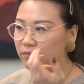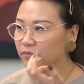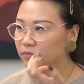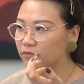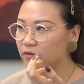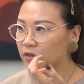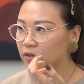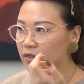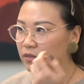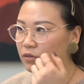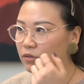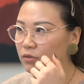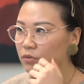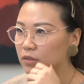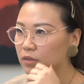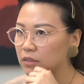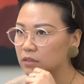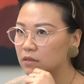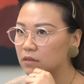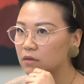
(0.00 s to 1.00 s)
for like 2
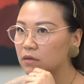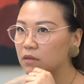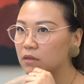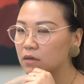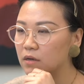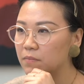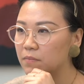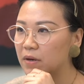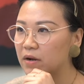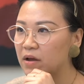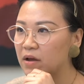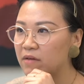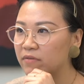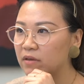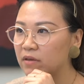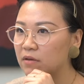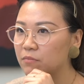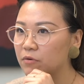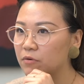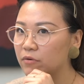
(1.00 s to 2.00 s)
weeks, and the good thing about having
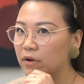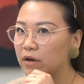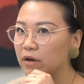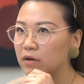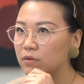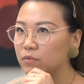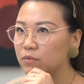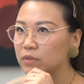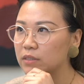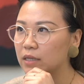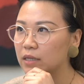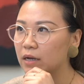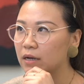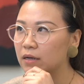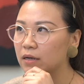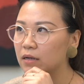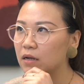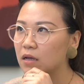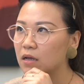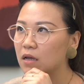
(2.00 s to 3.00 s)
him around was
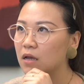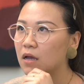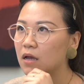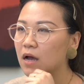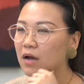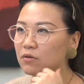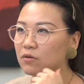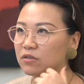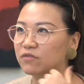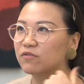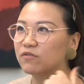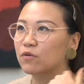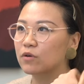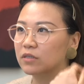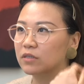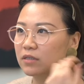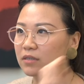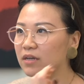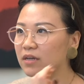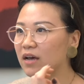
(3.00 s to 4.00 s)
that I was
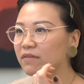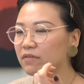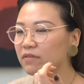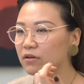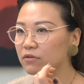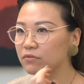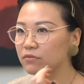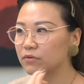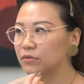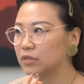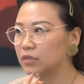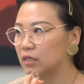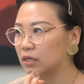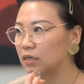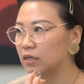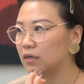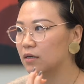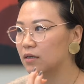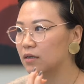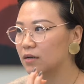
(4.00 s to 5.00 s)
forced into having a
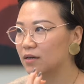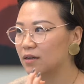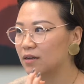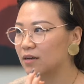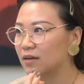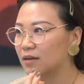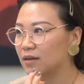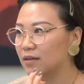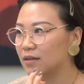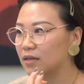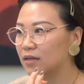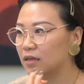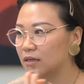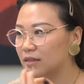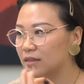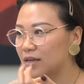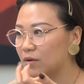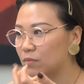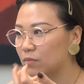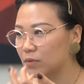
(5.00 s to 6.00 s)
routine.
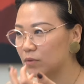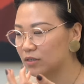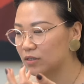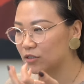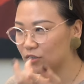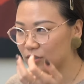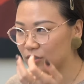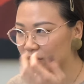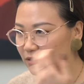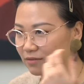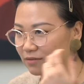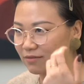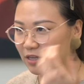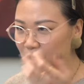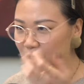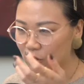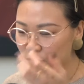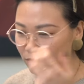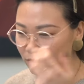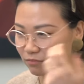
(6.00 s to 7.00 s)
Like that wasn't just
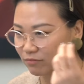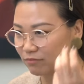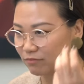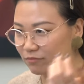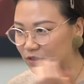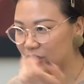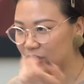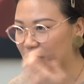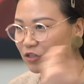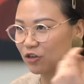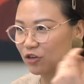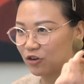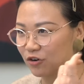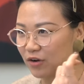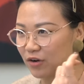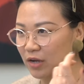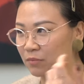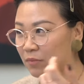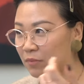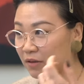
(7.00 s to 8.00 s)
centered
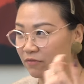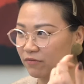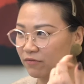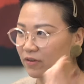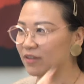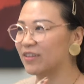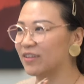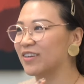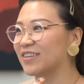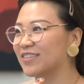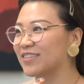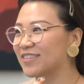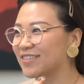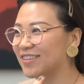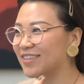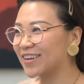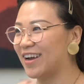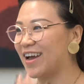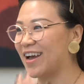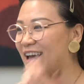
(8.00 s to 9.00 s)
around my feelings.
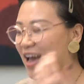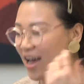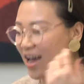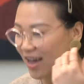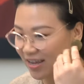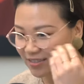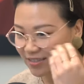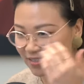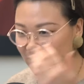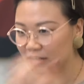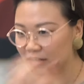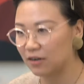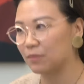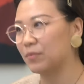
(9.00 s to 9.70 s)
Like I had to get up